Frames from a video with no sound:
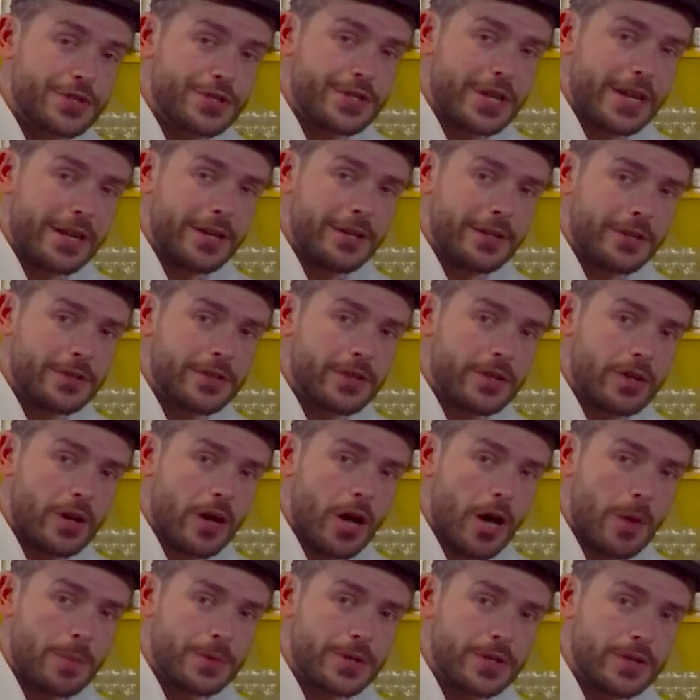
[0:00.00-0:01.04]
Second
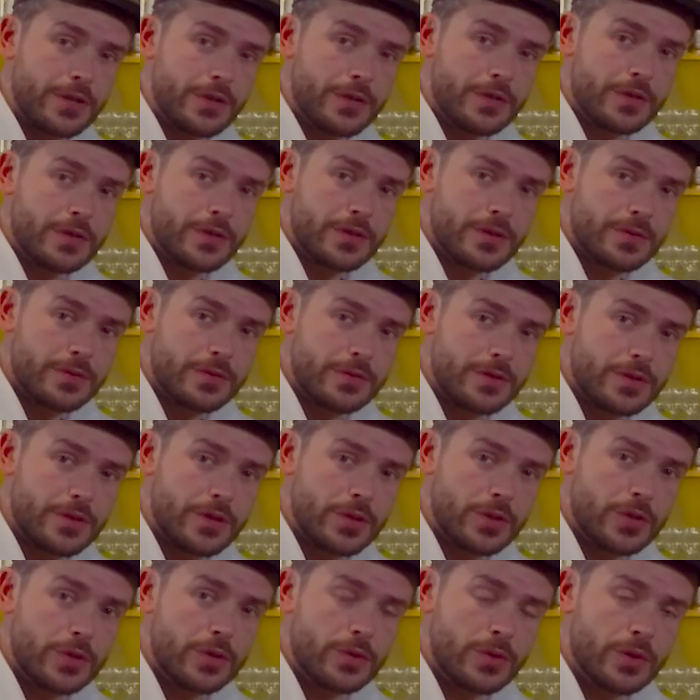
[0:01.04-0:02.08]
option
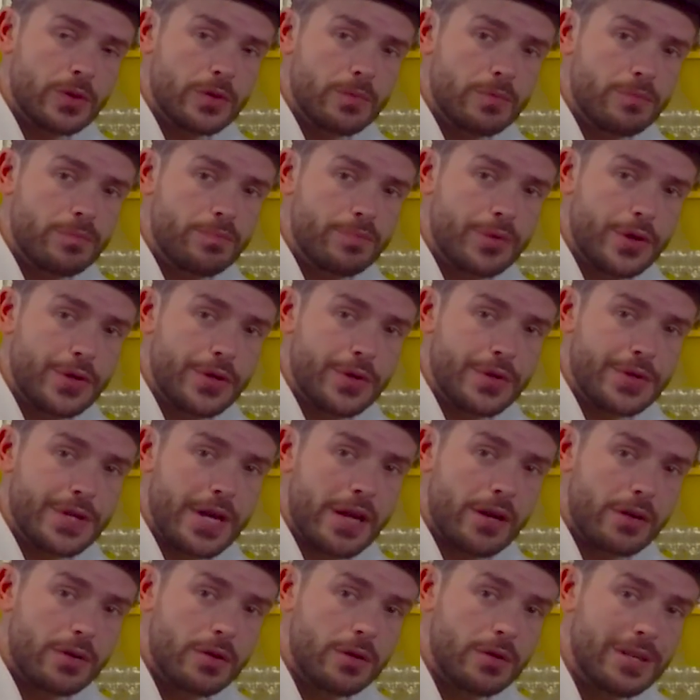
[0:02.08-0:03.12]
to produce
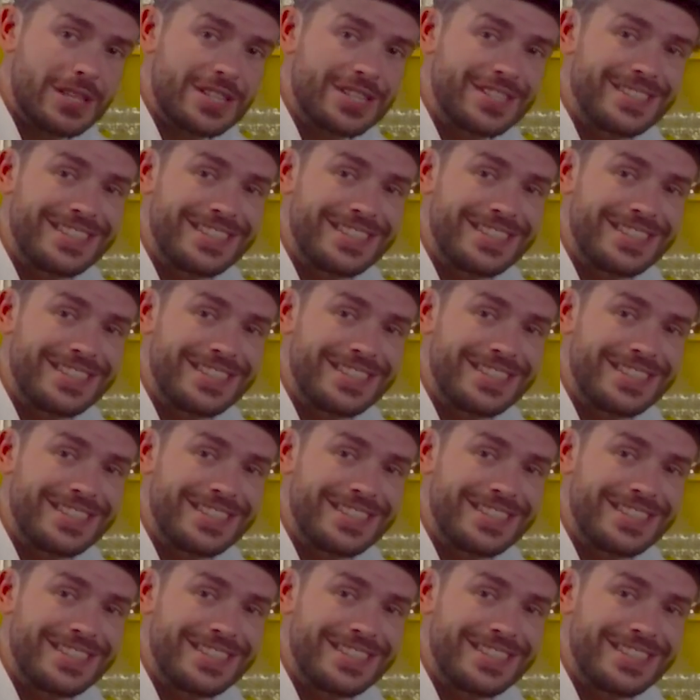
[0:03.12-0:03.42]
alcohol is